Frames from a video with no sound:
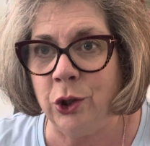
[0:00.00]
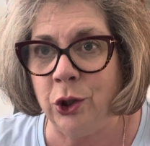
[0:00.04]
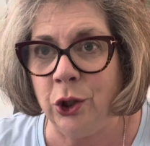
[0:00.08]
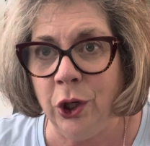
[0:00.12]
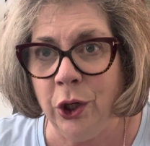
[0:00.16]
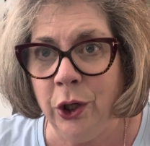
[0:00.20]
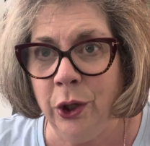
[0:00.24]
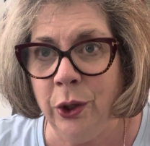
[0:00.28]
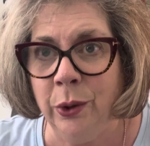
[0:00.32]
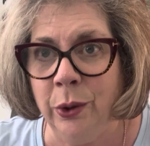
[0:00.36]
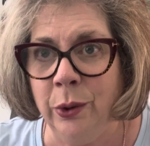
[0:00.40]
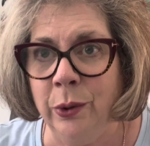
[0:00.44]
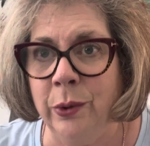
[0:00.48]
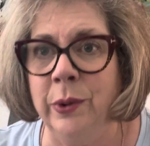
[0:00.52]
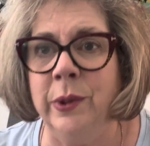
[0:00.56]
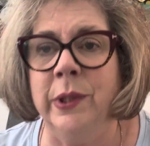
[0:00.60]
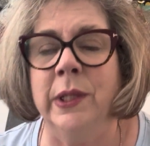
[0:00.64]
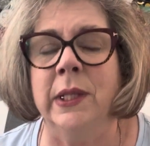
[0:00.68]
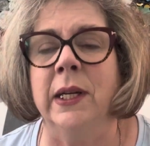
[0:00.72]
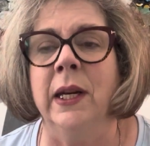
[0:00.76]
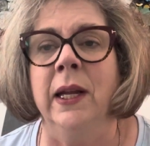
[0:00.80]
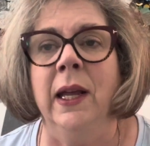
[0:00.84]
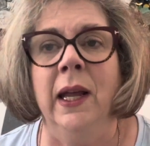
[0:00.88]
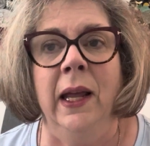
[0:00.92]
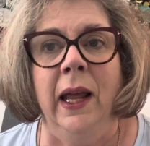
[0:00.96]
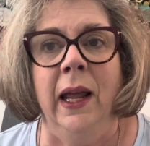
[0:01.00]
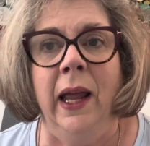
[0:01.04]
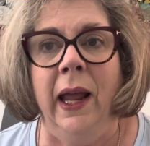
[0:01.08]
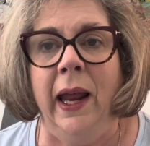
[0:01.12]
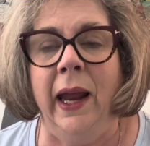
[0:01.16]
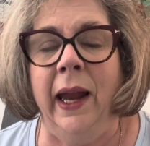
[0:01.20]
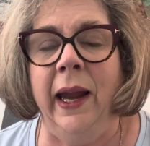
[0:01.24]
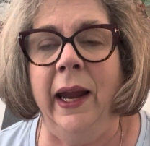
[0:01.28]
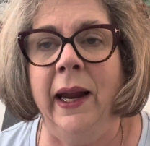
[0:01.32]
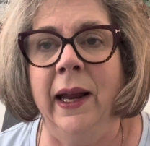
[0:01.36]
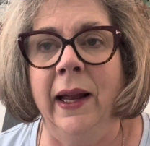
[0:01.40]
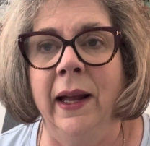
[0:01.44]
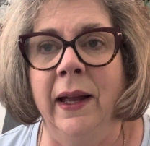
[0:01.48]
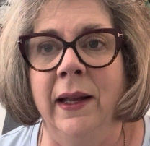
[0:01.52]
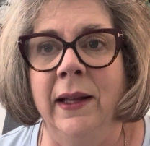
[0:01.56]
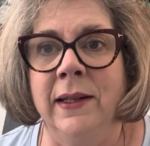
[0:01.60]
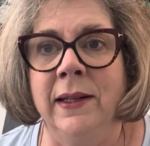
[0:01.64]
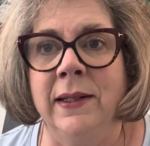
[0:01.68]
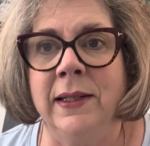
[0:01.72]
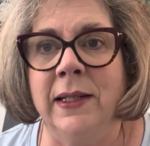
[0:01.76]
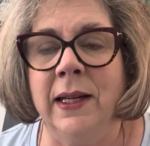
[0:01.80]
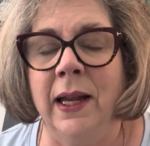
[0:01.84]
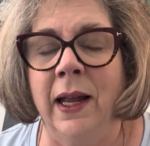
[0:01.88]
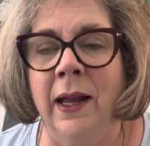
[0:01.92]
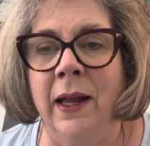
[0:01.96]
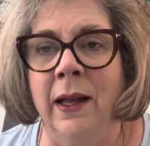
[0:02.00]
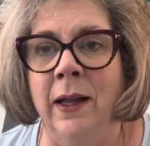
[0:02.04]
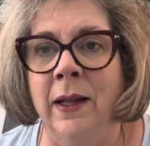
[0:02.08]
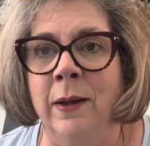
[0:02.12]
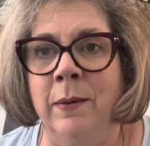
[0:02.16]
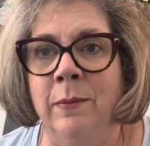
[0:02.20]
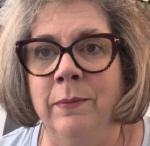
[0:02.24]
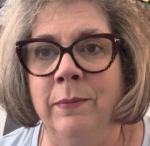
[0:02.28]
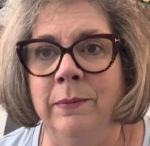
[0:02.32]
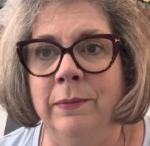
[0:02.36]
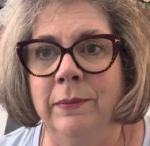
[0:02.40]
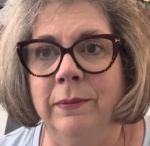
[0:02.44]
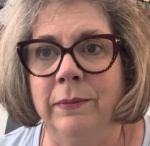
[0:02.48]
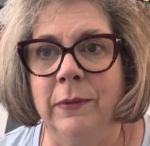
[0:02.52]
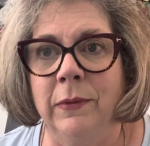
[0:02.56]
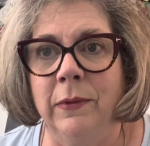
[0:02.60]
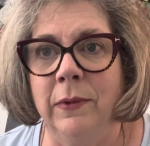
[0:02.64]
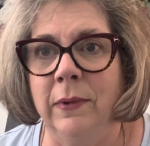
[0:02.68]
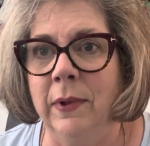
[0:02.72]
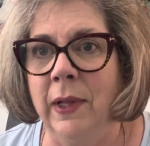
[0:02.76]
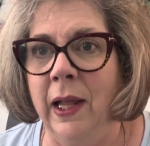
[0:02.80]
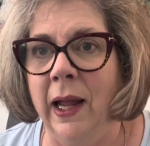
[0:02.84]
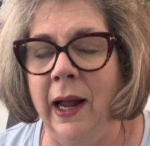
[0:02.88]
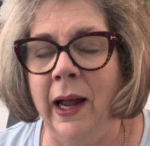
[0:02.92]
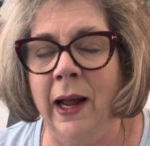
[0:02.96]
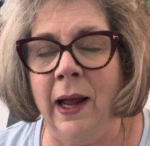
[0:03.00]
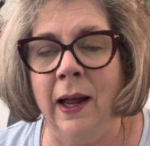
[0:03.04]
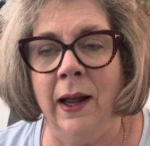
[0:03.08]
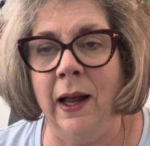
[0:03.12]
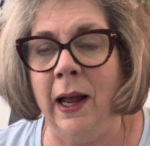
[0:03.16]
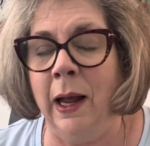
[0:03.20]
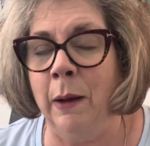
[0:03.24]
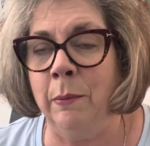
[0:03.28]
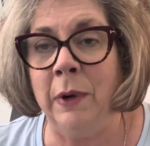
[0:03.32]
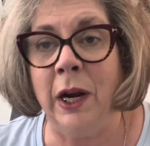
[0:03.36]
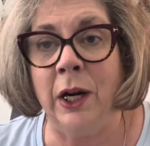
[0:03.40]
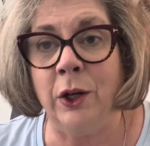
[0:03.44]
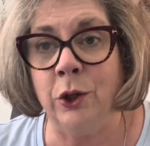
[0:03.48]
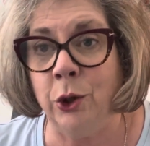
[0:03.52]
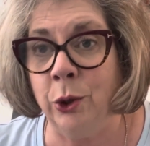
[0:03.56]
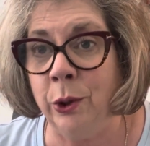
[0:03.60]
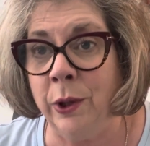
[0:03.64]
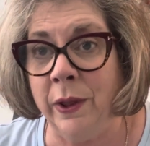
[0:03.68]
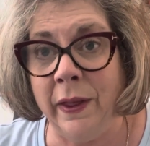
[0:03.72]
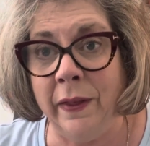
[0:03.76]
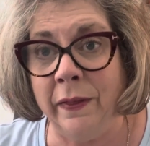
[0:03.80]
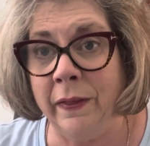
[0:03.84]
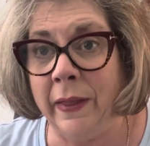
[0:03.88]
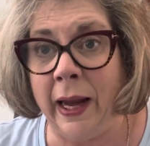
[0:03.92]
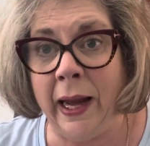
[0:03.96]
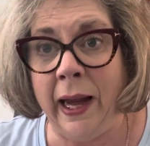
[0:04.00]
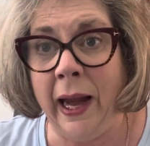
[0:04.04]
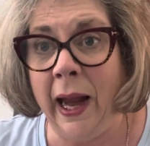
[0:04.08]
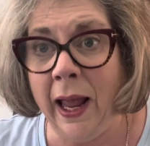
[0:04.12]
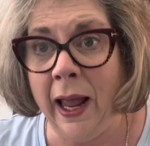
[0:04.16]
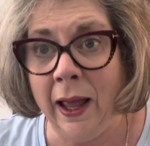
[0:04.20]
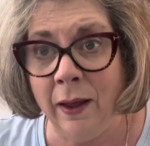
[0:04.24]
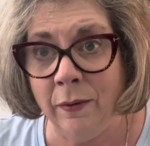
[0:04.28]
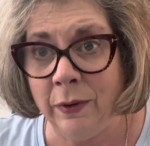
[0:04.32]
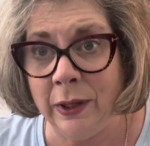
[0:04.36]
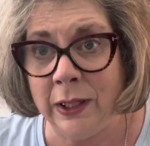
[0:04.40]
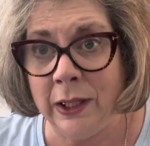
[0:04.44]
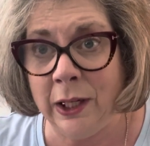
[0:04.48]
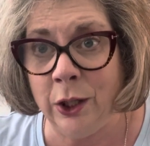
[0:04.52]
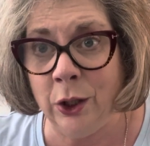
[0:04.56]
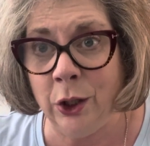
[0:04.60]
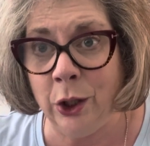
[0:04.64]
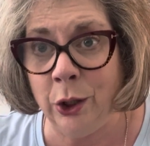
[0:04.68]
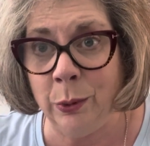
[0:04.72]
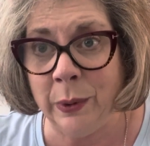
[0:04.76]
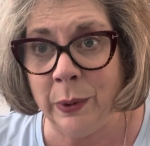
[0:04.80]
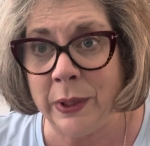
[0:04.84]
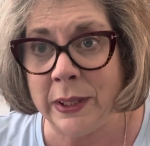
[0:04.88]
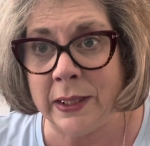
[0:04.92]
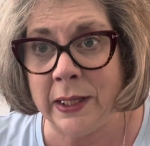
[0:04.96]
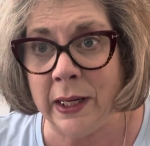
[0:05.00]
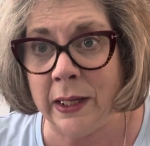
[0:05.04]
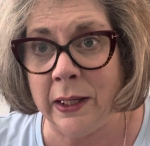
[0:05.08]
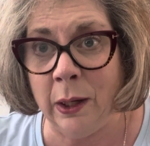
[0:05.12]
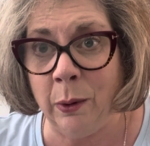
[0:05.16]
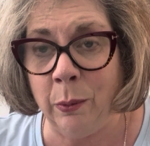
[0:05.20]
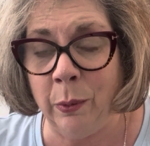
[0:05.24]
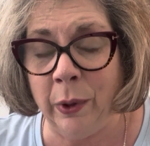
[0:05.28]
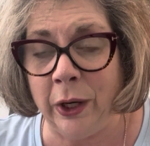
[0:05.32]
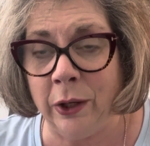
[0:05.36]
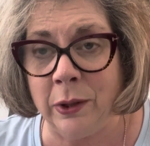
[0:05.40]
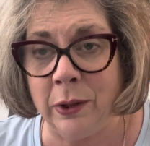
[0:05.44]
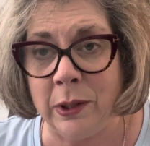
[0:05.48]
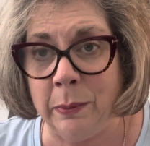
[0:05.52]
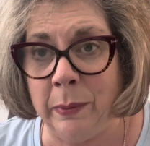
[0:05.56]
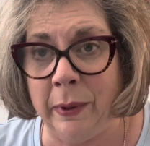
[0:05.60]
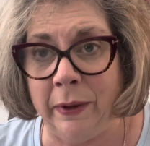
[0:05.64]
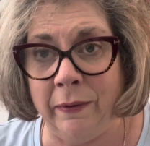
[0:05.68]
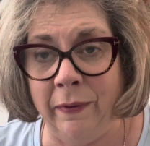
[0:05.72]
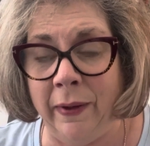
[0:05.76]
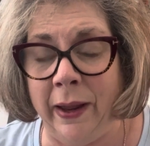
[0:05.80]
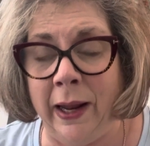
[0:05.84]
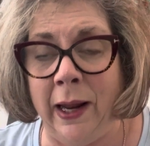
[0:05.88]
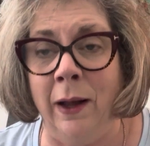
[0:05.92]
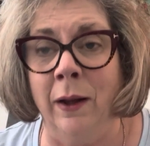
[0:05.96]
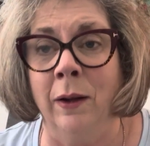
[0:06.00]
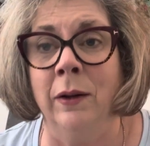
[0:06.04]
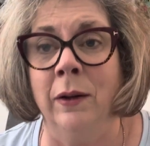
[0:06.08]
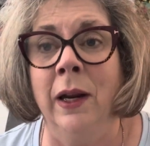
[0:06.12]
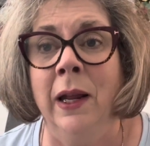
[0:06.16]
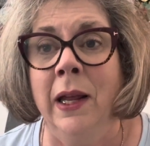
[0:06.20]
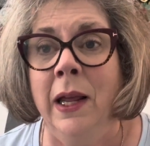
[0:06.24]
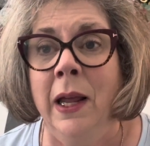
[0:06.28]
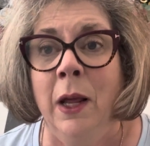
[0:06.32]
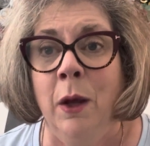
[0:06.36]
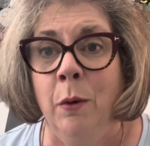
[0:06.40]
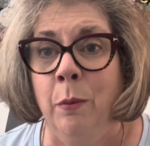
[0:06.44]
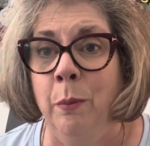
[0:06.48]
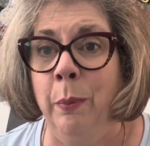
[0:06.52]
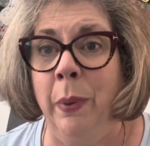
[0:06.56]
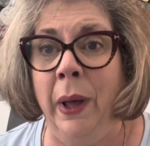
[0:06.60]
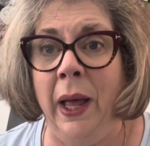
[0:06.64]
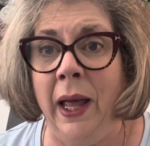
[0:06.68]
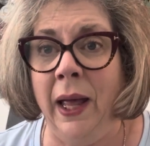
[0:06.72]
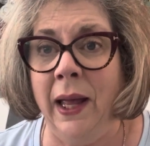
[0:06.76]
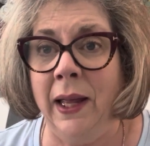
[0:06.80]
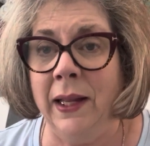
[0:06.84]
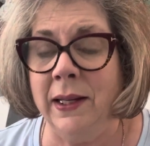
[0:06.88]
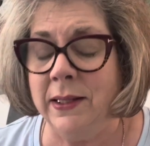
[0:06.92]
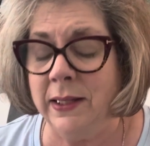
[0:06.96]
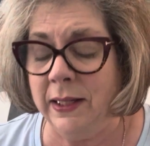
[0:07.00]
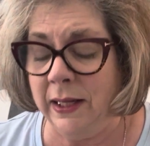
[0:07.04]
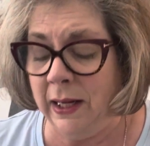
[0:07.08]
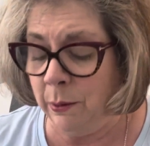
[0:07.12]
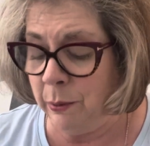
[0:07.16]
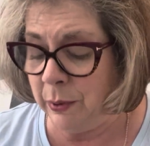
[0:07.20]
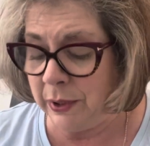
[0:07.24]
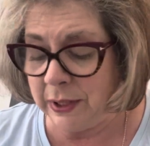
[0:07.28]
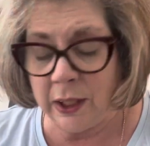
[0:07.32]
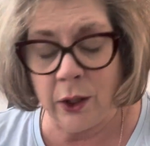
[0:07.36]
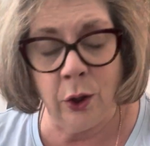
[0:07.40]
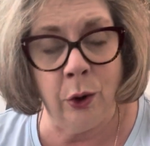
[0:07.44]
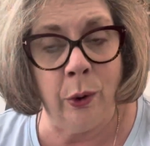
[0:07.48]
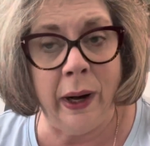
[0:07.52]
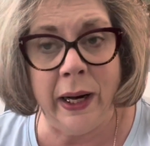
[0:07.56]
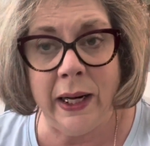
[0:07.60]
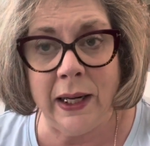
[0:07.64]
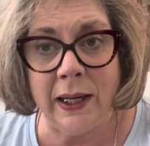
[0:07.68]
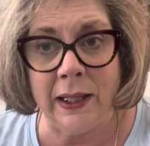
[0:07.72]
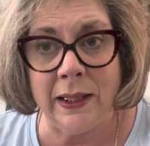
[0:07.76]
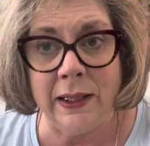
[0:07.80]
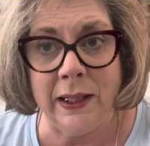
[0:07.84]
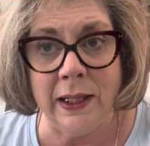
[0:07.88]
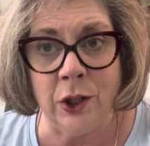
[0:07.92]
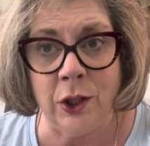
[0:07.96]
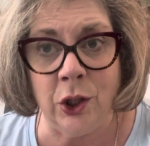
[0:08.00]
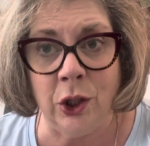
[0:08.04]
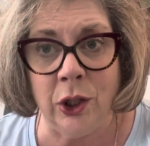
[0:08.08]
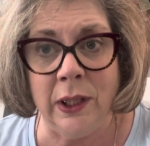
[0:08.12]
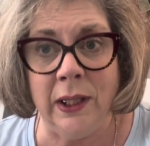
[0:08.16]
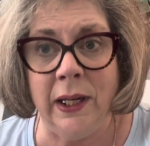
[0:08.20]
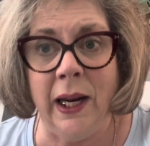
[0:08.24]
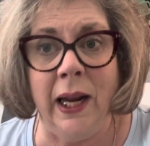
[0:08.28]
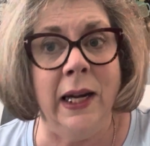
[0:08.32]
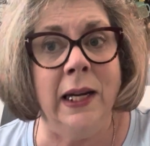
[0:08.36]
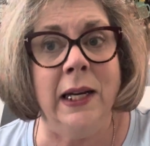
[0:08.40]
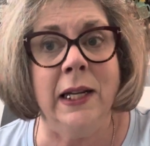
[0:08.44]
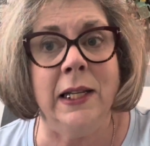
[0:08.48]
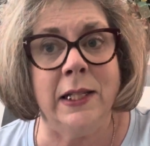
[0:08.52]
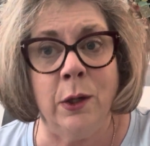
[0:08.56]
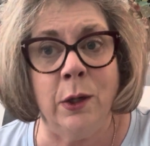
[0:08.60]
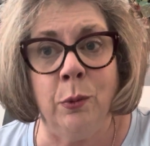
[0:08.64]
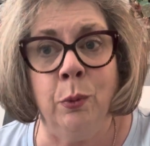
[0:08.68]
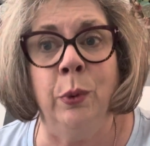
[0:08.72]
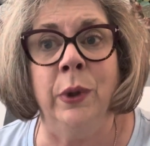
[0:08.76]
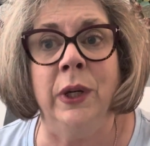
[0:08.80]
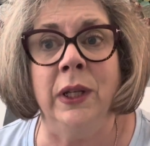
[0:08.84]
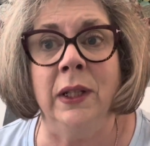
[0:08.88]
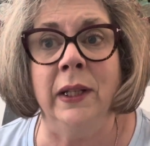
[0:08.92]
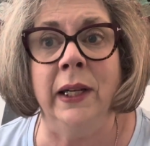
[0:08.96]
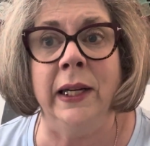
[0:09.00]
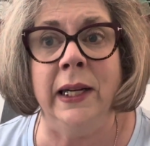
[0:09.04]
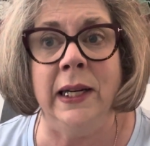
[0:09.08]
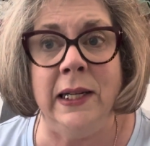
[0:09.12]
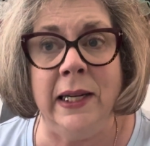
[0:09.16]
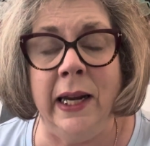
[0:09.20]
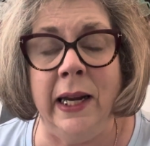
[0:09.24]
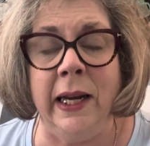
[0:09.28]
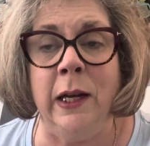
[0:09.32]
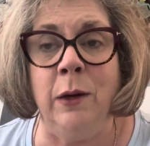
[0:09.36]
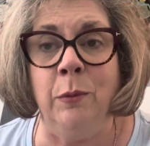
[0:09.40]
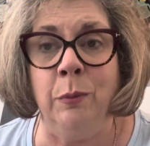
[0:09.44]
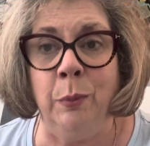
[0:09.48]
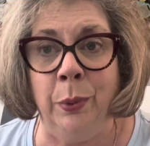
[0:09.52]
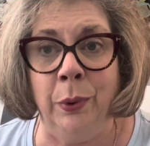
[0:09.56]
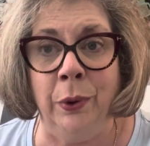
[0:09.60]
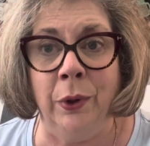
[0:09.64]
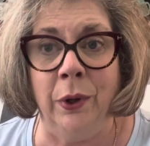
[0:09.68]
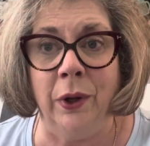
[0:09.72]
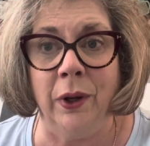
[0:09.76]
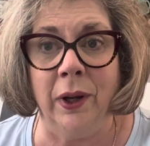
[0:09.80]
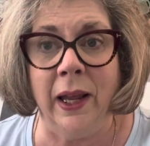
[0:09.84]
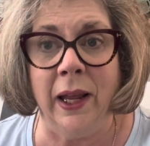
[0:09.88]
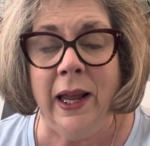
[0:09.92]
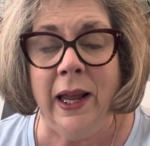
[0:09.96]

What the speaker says: used, and I'm not sure that they have any new ones anywhere to be found, but it was in great condition, and it's a really neat book.